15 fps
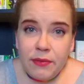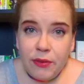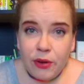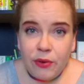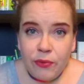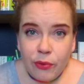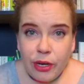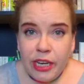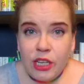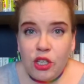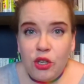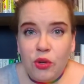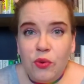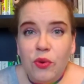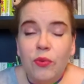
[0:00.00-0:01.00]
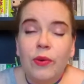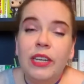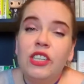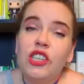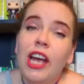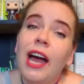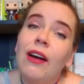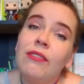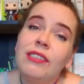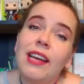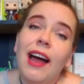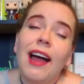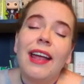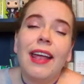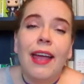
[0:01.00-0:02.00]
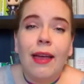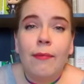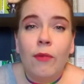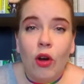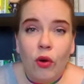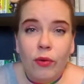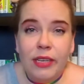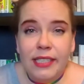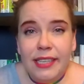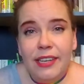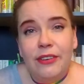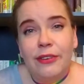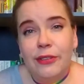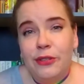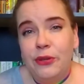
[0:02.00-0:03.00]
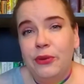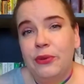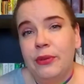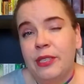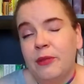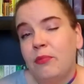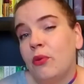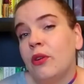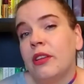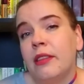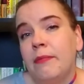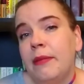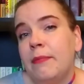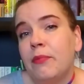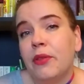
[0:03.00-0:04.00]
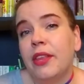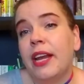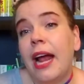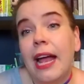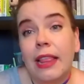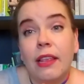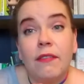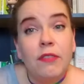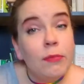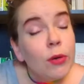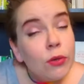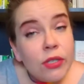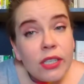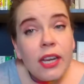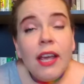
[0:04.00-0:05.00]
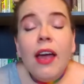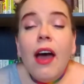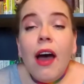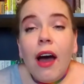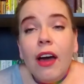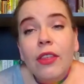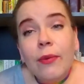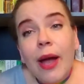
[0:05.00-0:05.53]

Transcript: Please feel free to reach out. I am always here to support the people that I love the most.